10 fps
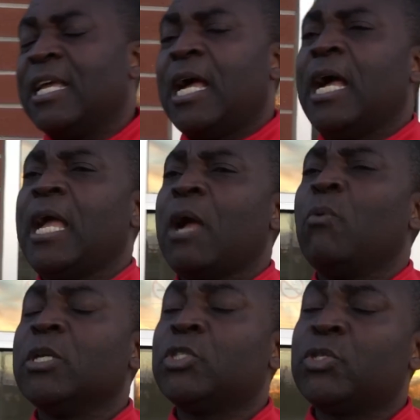I
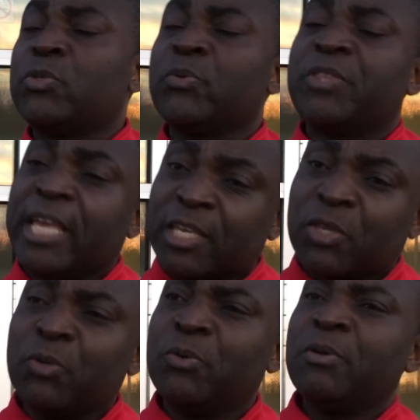want to
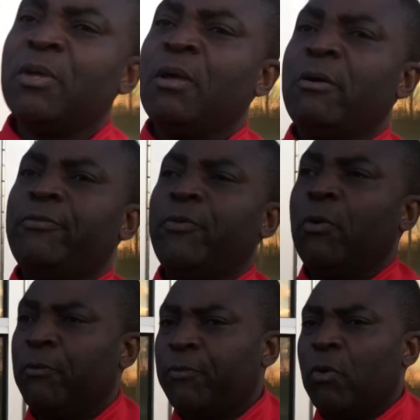thank you for